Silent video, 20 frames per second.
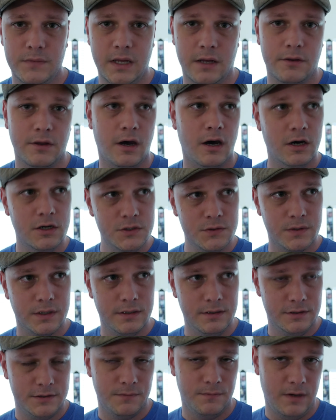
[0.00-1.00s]
Now, the
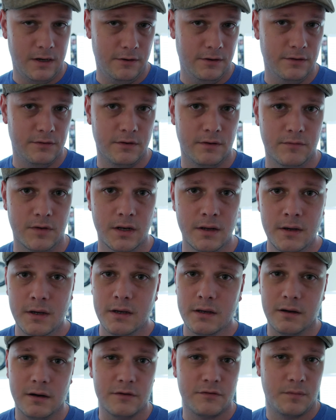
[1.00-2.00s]
100-inch variant of it
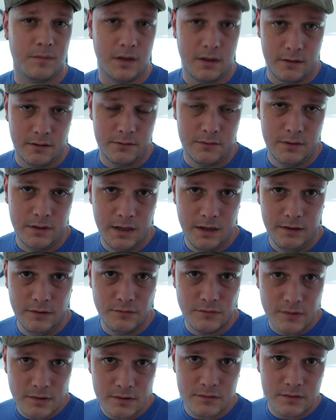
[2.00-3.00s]
costs about
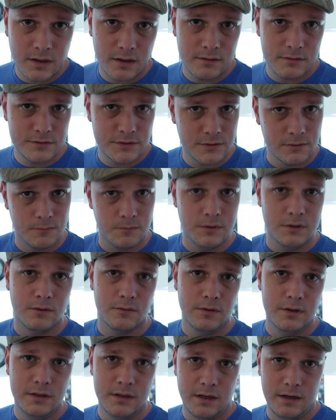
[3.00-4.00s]
$186, so if you
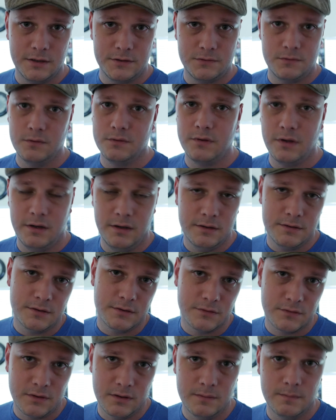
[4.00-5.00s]
don't need that extra 10
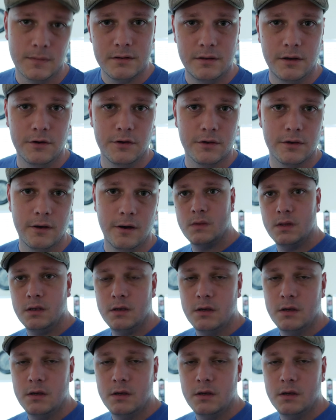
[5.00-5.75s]
inches, then there you go.